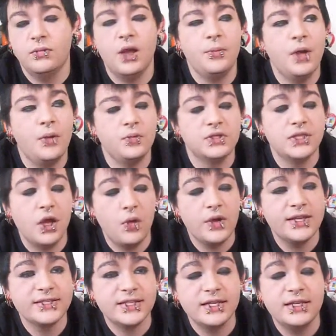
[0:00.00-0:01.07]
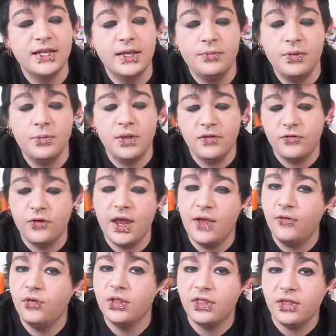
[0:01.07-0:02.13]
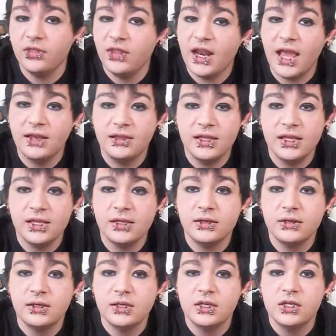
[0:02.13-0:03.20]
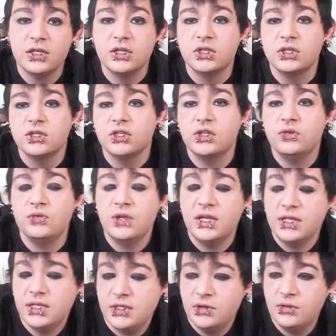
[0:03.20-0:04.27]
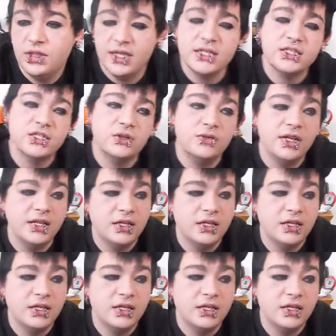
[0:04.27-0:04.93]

My mom was always condemning me for everything that I did. You need to do this, you